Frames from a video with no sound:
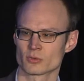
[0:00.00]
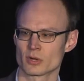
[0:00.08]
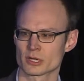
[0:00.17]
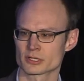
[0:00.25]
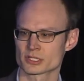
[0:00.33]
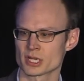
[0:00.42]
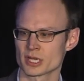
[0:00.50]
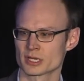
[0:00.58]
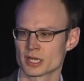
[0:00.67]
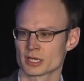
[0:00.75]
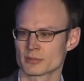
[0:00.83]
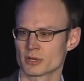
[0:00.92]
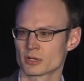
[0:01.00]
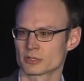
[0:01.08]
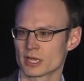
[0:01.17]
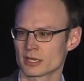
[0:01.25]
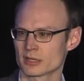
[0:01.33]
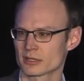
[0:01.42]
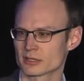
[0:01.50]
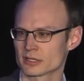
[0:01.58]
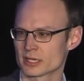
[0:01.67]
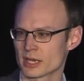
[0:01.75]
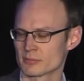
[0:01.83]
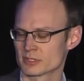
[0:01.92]
watershed, and about anything
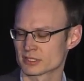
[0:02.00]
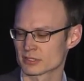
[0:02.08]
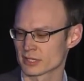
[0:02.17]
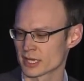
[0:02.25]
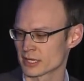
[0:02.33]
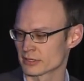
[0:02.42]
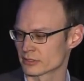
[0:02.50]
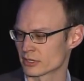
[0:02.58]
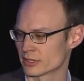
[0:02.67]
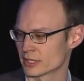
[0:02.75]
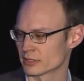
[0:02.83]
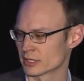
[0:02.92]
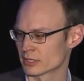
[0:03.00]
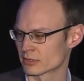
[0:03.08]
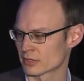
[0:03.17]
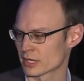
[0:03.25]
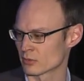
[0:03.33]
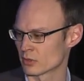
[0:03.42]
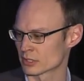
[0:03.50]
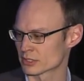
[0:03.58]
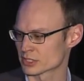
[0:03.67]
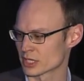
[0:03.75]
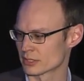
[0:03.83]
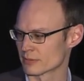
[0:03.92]
that happens to land on that lake or that
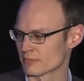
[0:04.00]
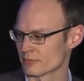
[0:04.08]
watershed.